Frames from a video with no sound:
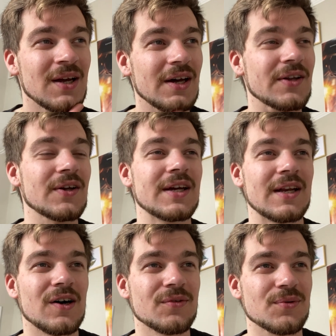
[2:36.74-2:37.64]
And looking at it
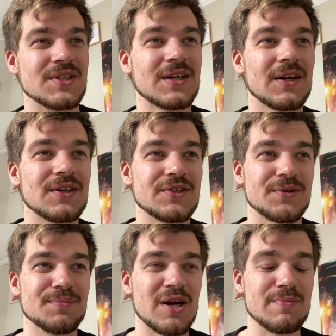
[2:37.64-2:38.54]
afterwards, it kind of just
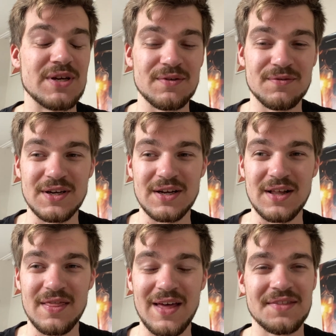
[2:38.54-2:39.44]
reminded me of
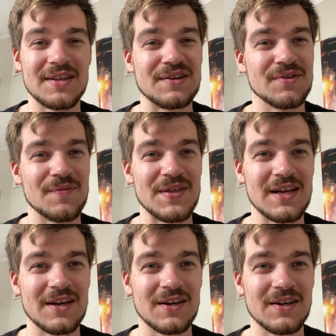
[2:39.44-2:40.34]
that thing from
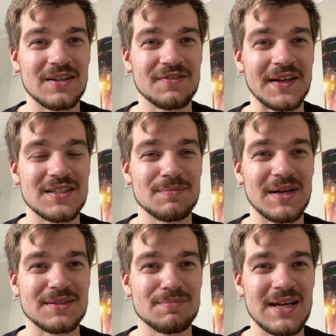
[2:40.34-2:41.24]
the Phantom
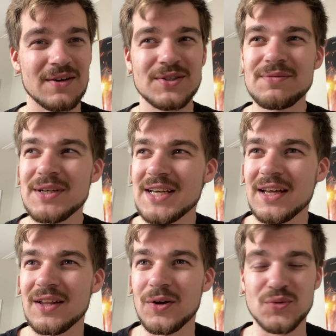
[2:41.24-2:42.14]
Menace, or is it Attack of
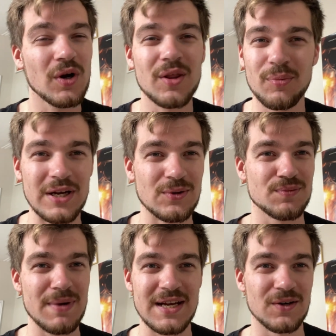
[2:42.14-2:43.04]
the Clones? One of the prequels
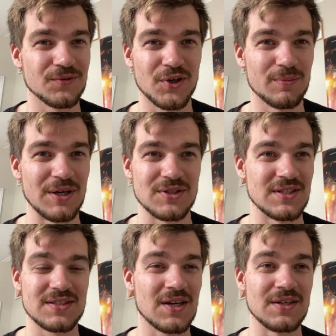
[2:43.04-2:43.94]
making of documentaries
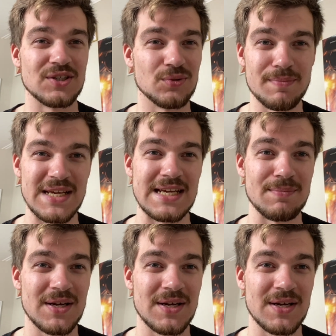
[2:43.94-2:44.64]
that's turned into a meme.